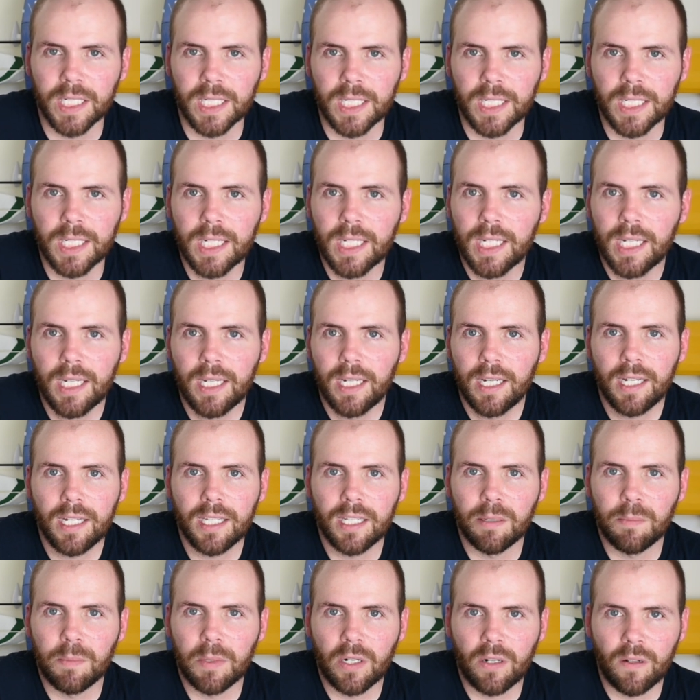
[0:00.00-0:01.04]
in it,
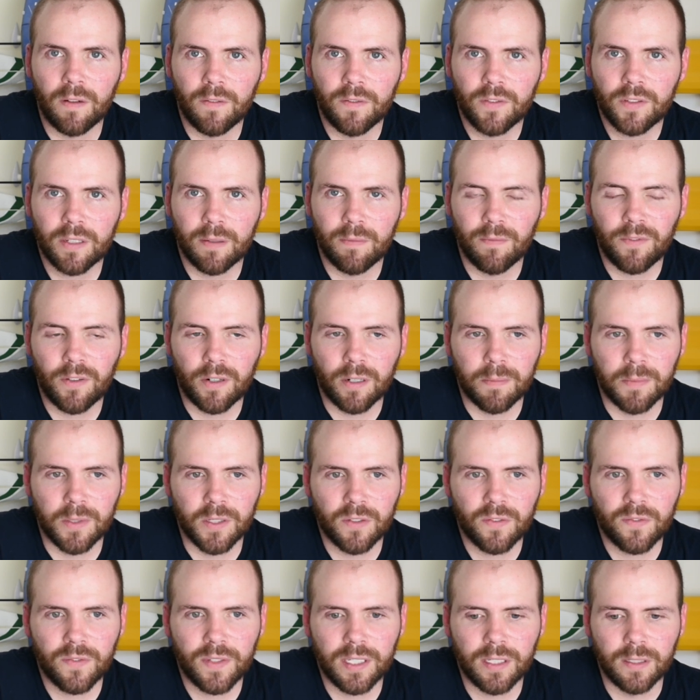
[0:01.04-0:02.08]
in the middle of some
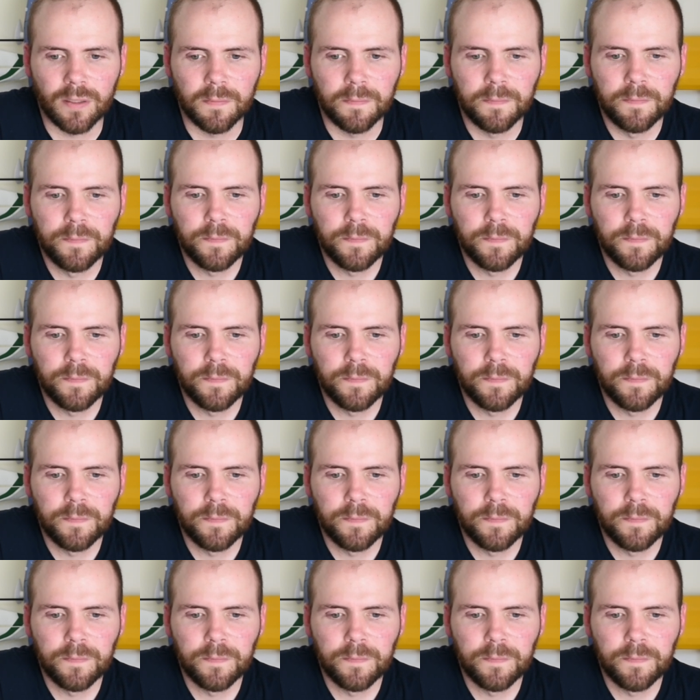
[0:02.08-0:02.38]
farmer's field.